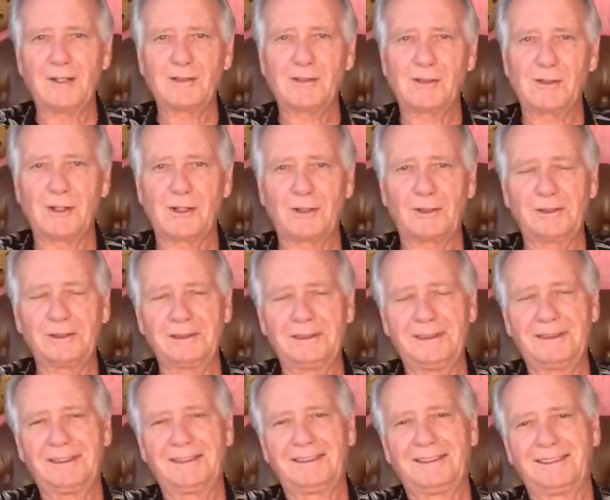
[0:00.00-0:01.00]
so
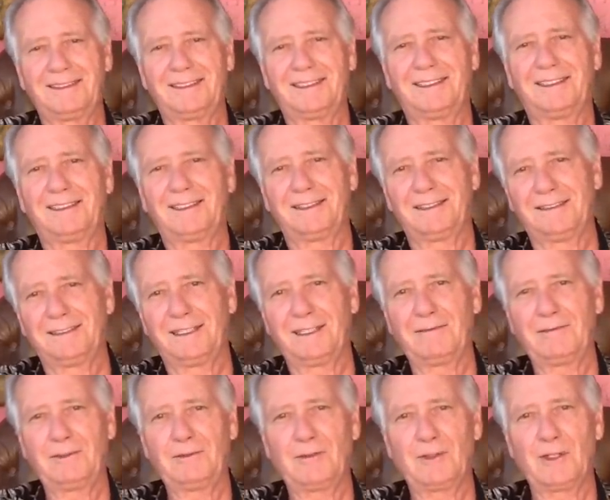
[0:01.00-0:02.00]

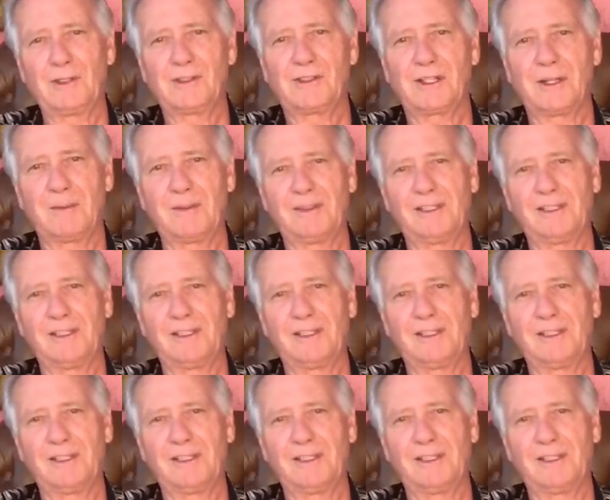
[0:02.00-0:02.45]
if you've heard some of